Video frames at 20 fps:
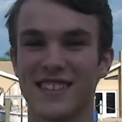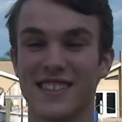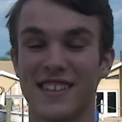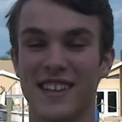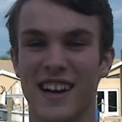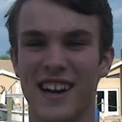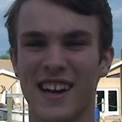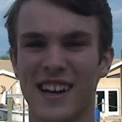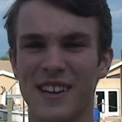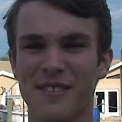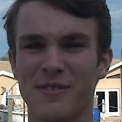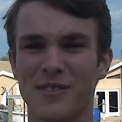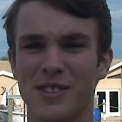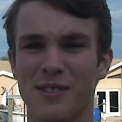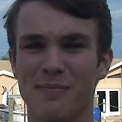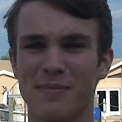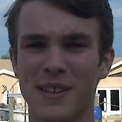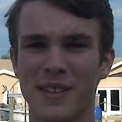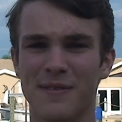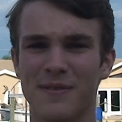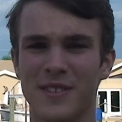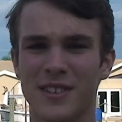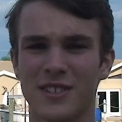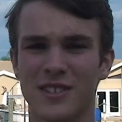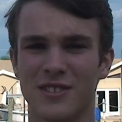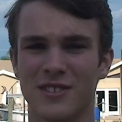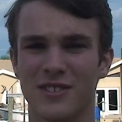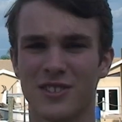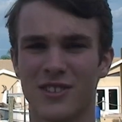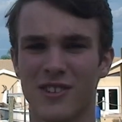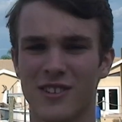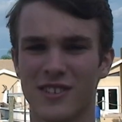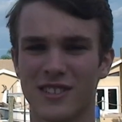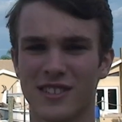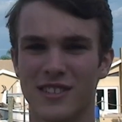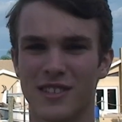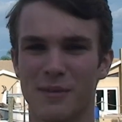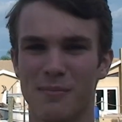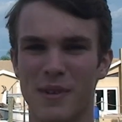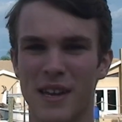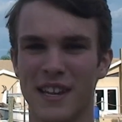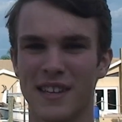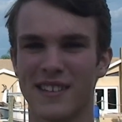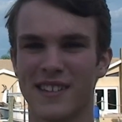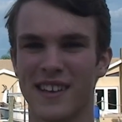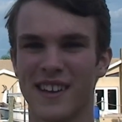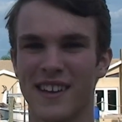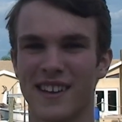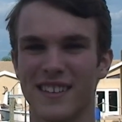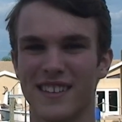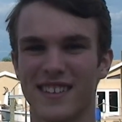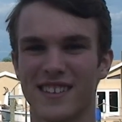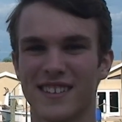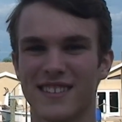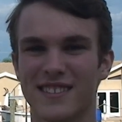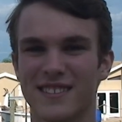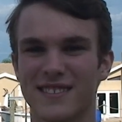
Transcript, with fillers: to dive with the big fish and sharks in the main tank.